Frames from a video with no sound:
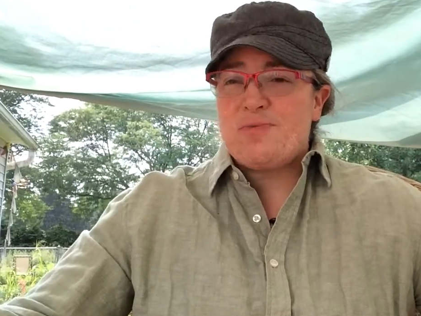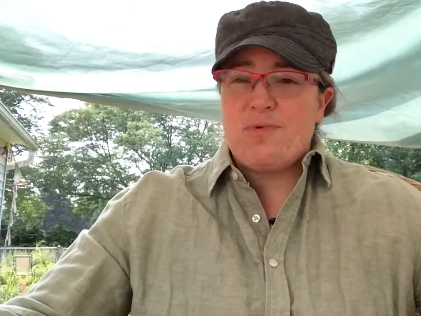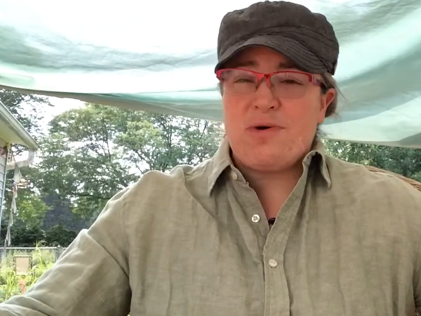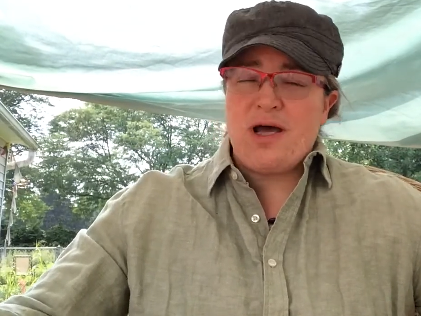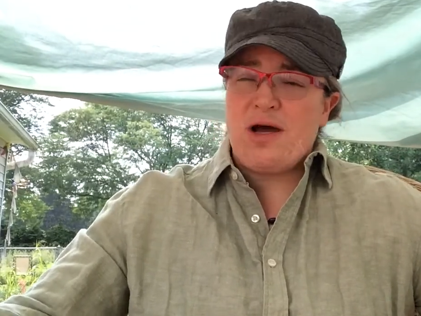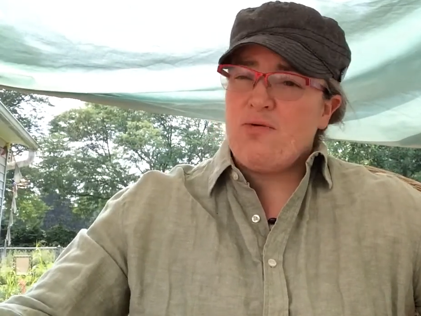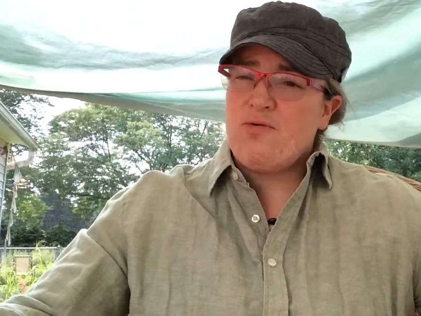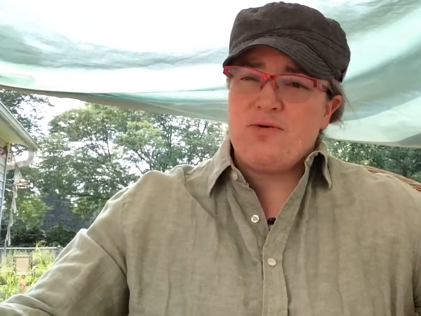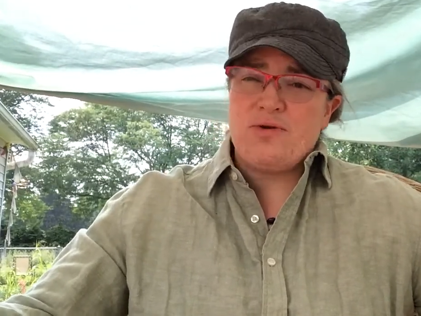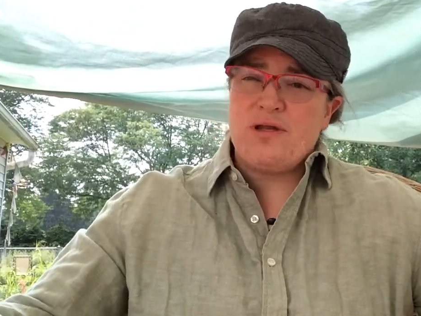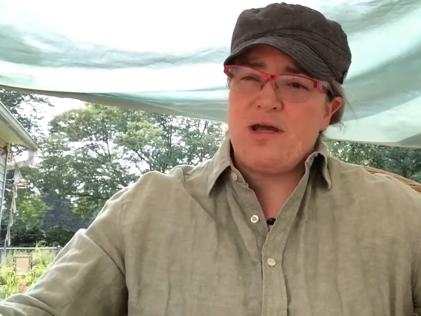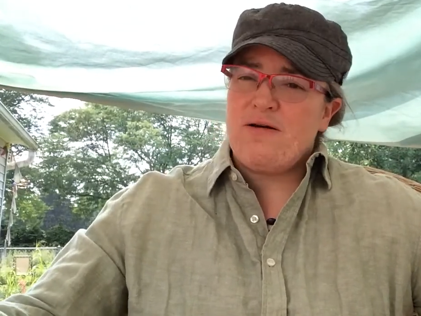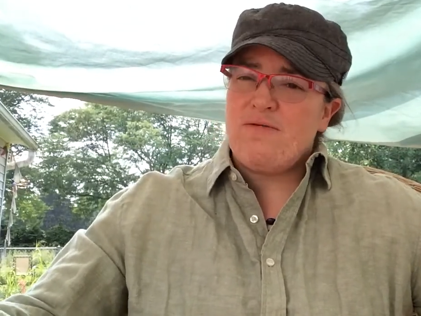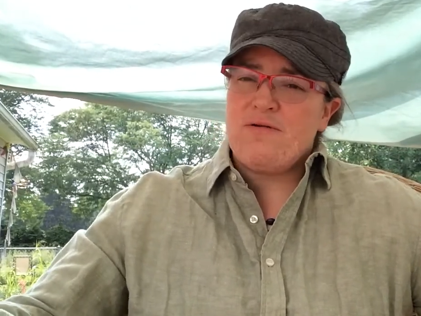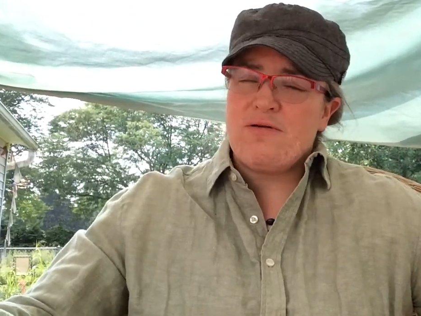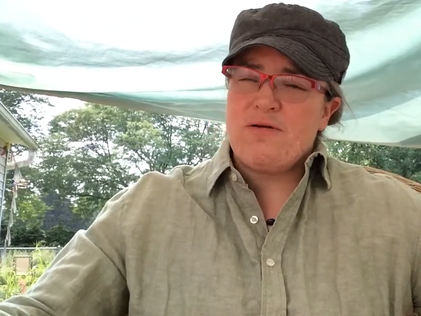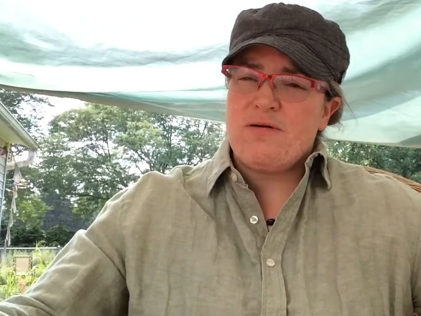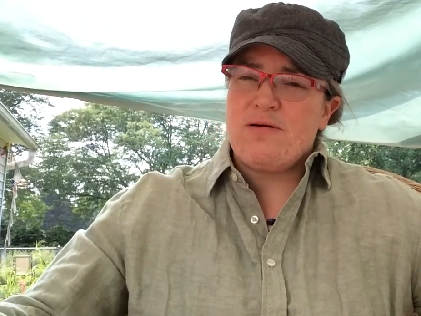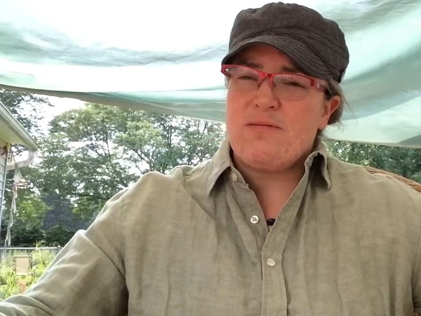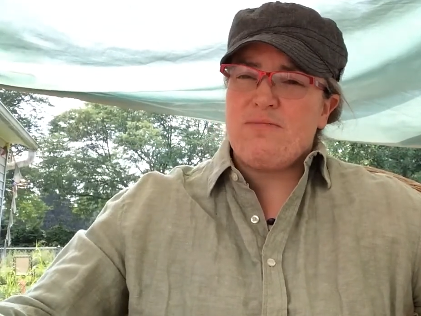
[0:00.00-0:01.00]
but I will
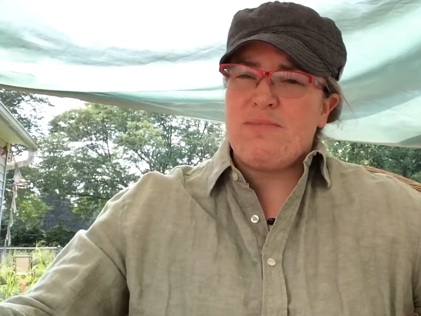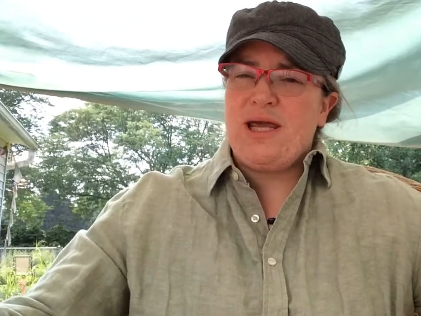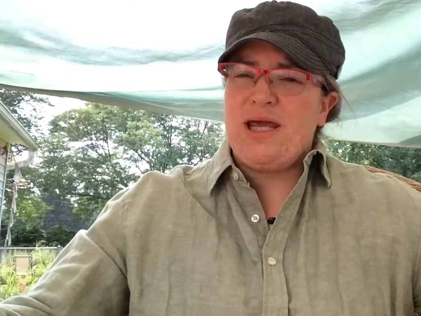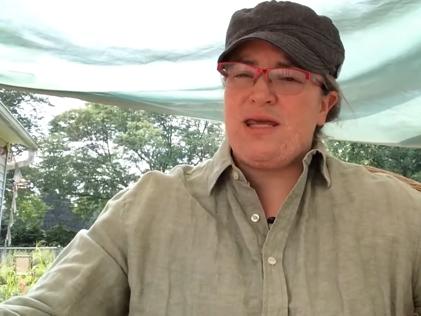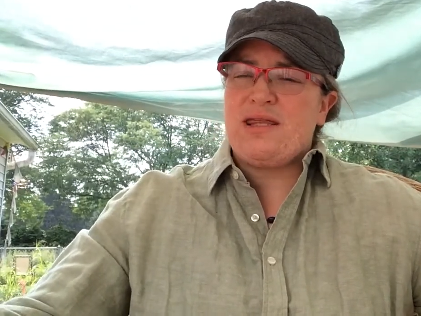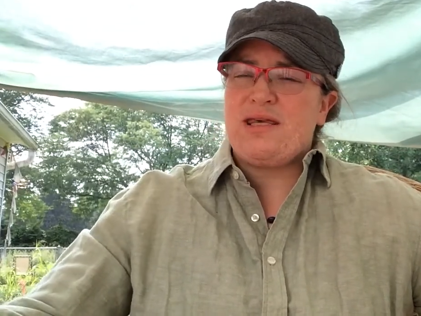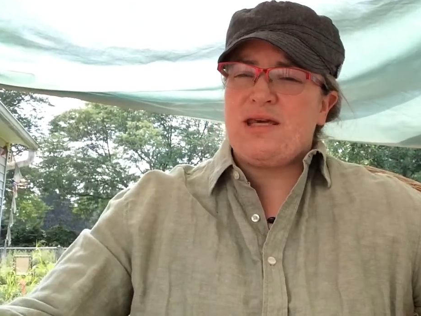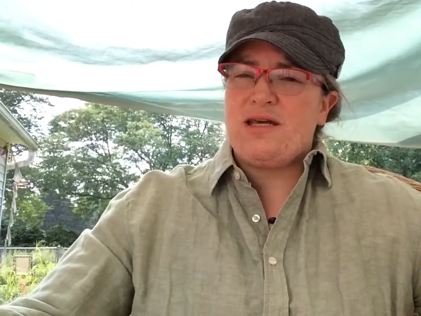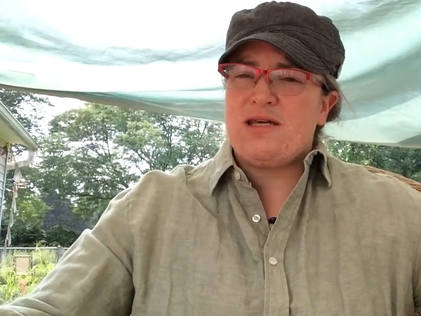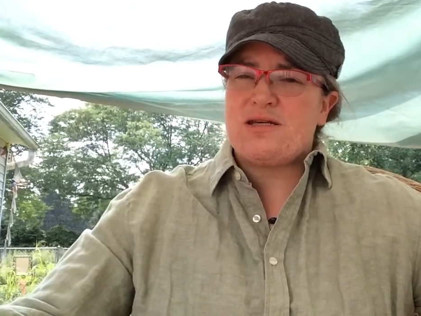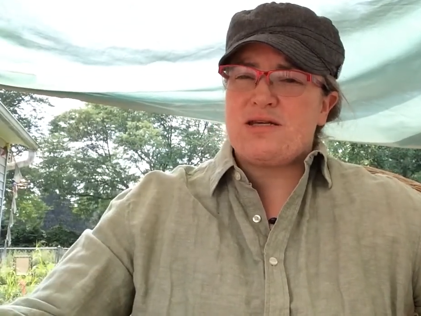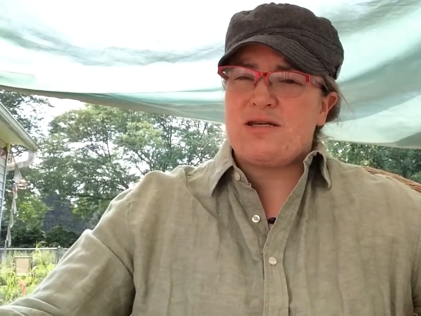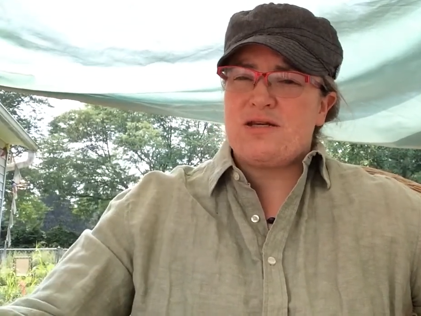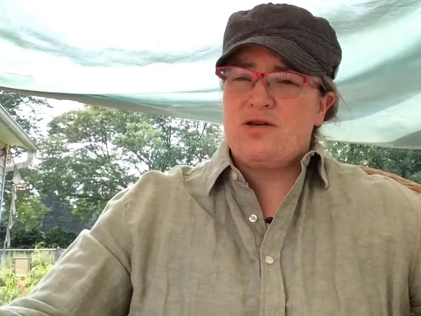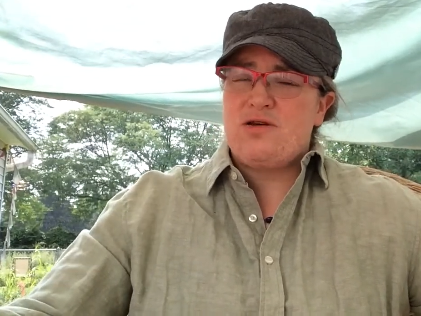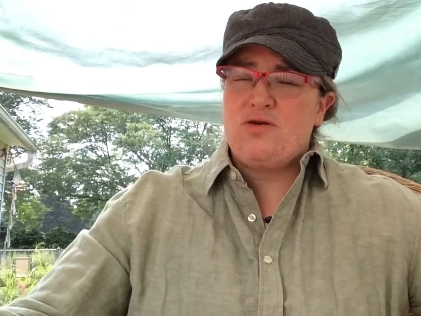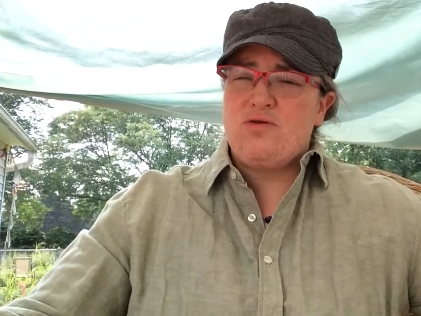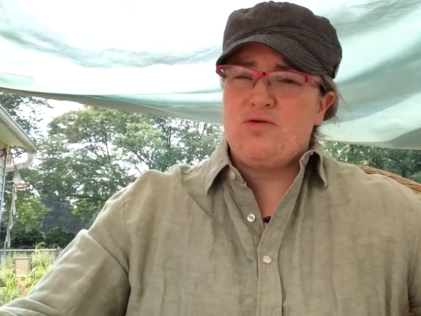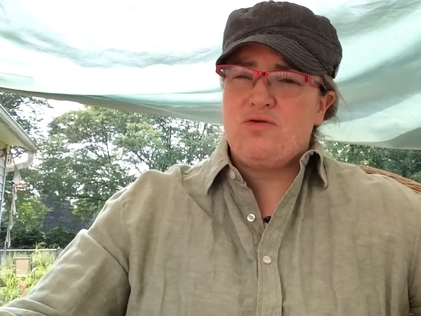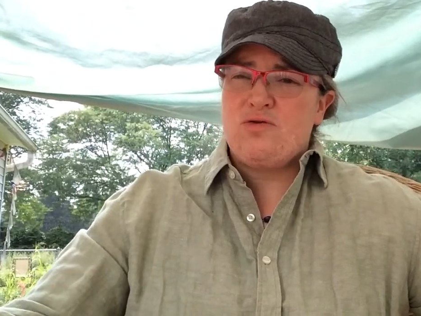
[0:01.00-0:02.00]
never make things
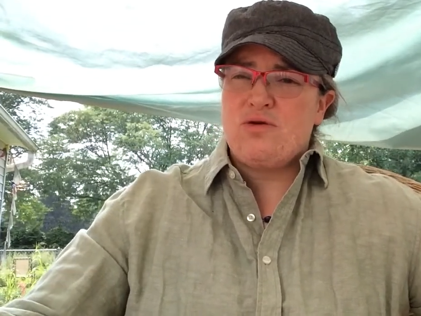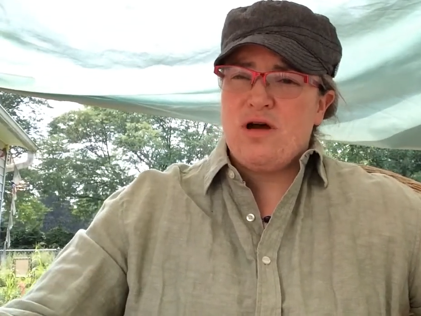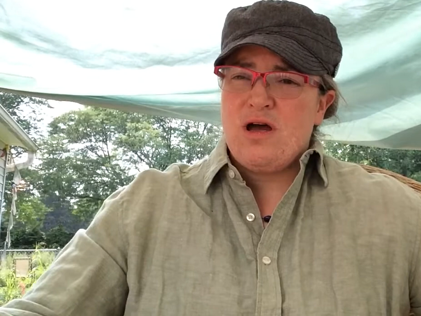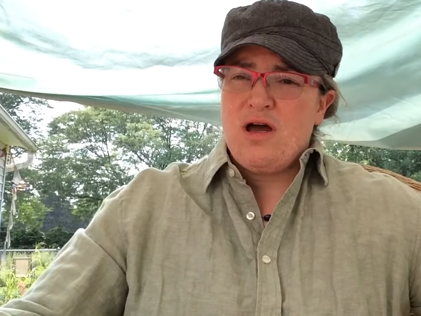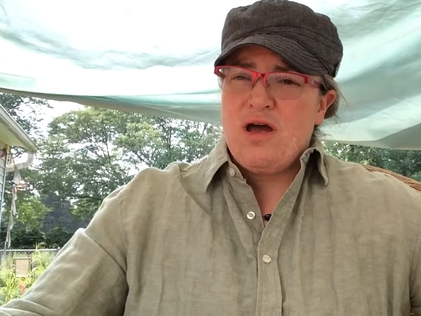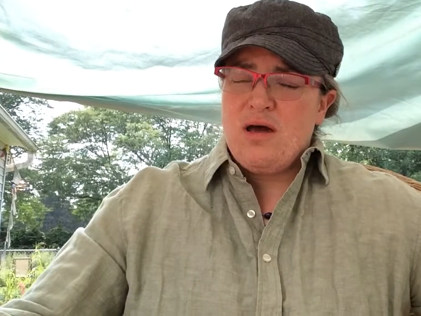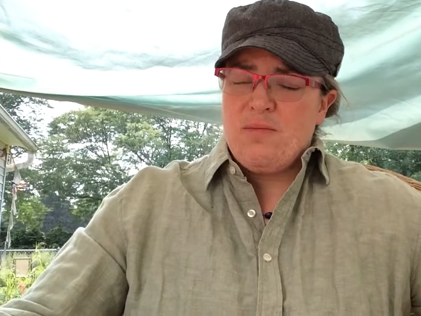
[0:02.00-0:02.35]
due